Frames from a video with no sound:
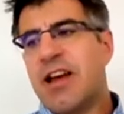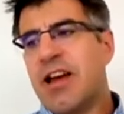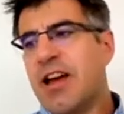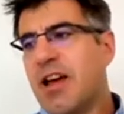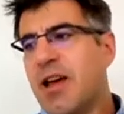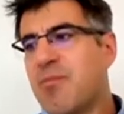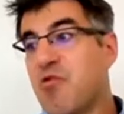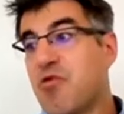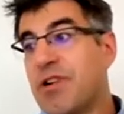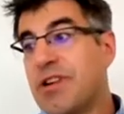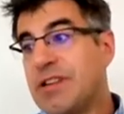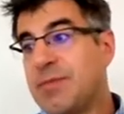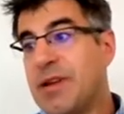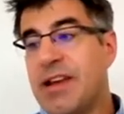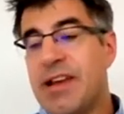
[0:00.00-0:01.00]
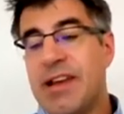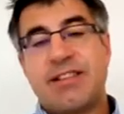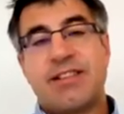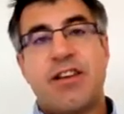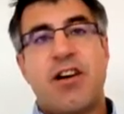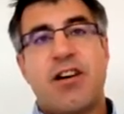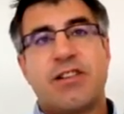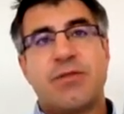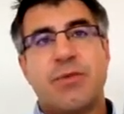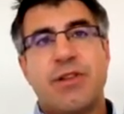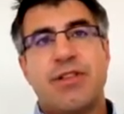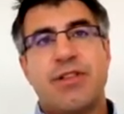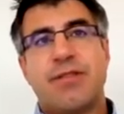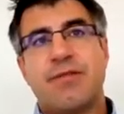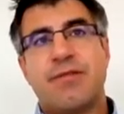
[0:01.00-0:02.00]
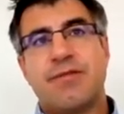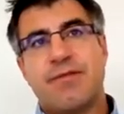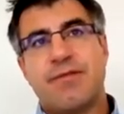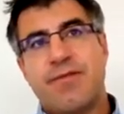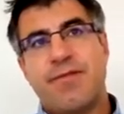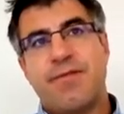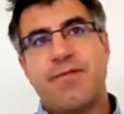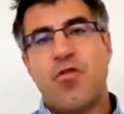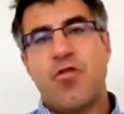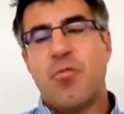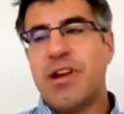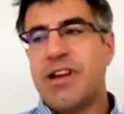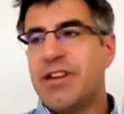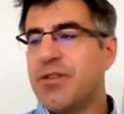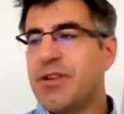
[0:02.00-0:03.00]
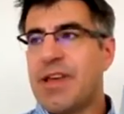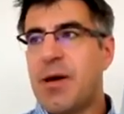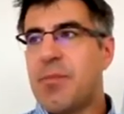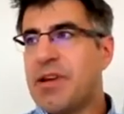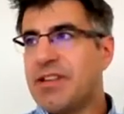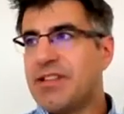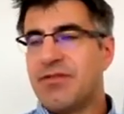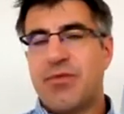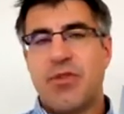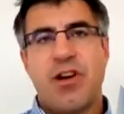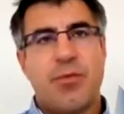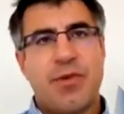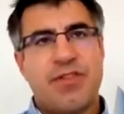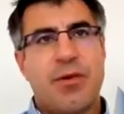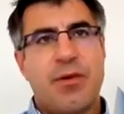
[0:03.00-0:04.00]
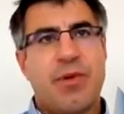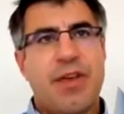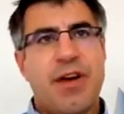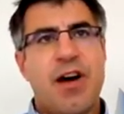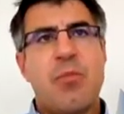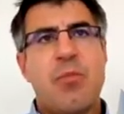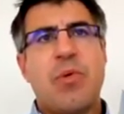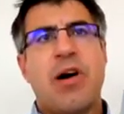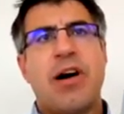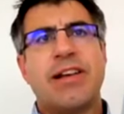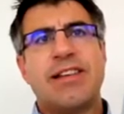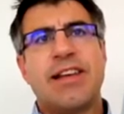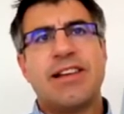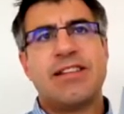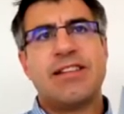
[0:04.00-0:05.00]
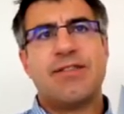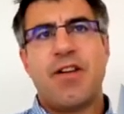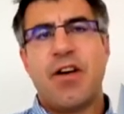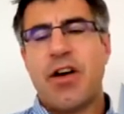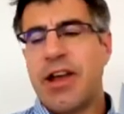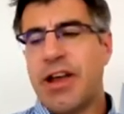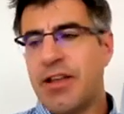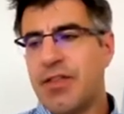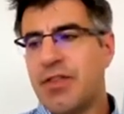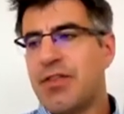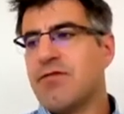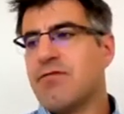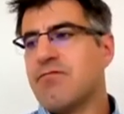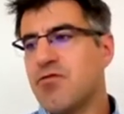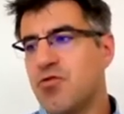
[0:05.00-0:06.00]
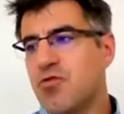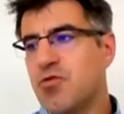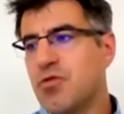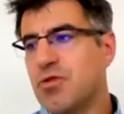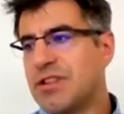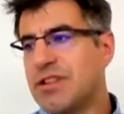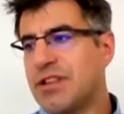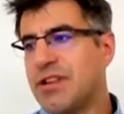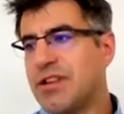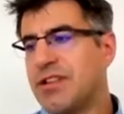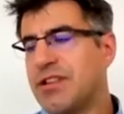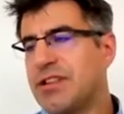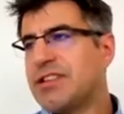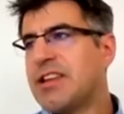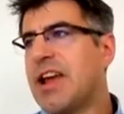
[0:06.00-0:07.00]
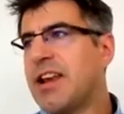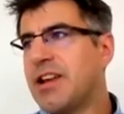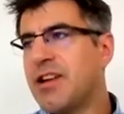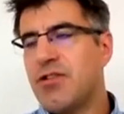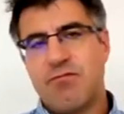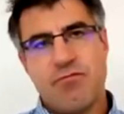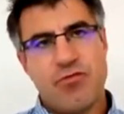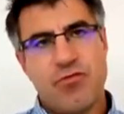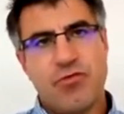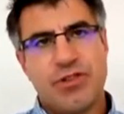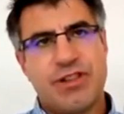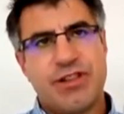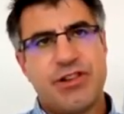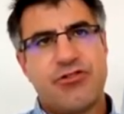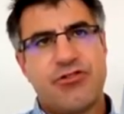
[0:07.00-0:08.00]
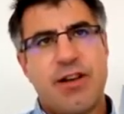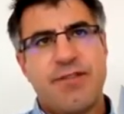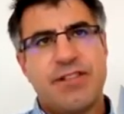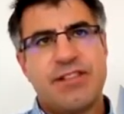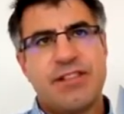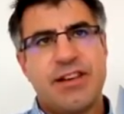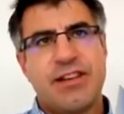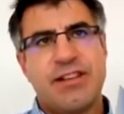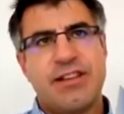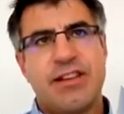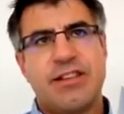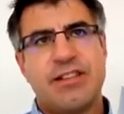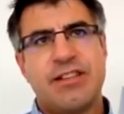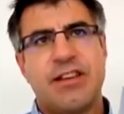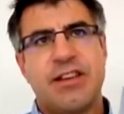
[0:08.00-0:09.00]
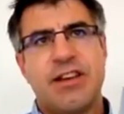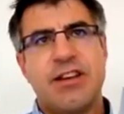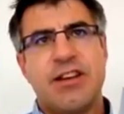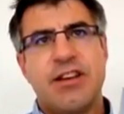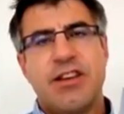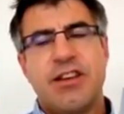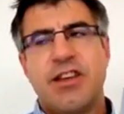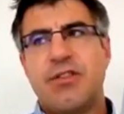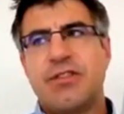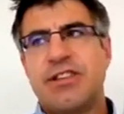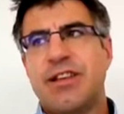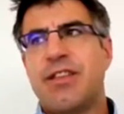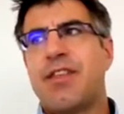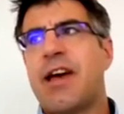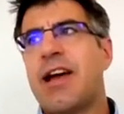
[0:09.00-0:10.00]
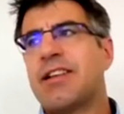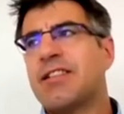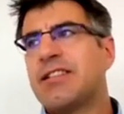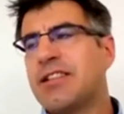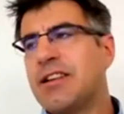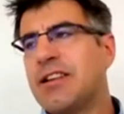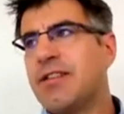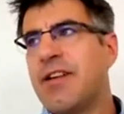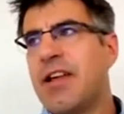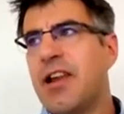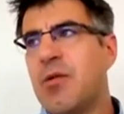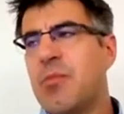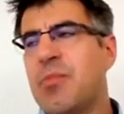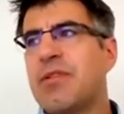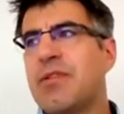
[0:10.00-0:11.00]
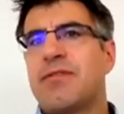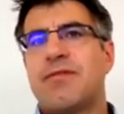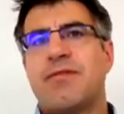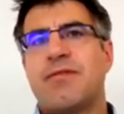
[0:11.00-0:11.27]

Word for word: uh, broadly speaking, it starts with formally doing that piece of work we've done with the hub, identifying the rules, that, the technical rules that drive facilities, using that to develop